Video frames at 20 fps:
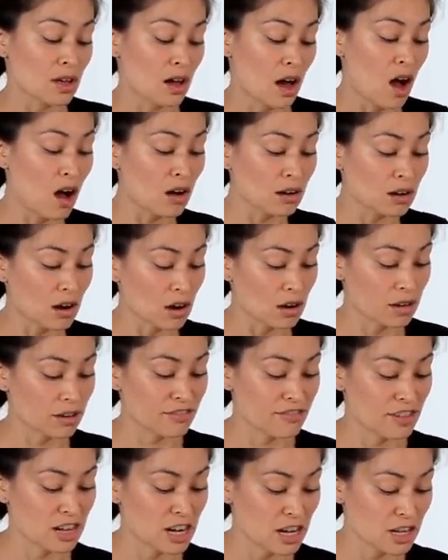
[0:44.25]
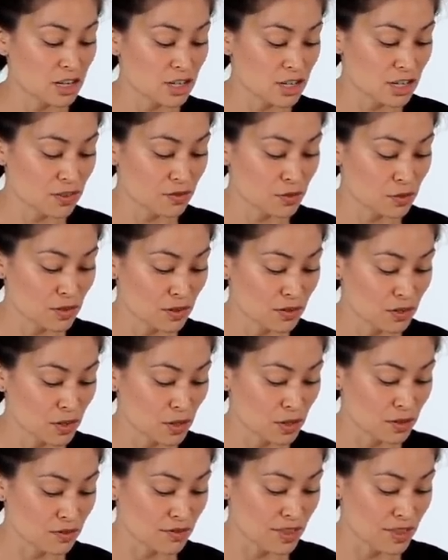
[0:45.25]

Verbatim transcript: Hong Kong Finish, if you've ever heard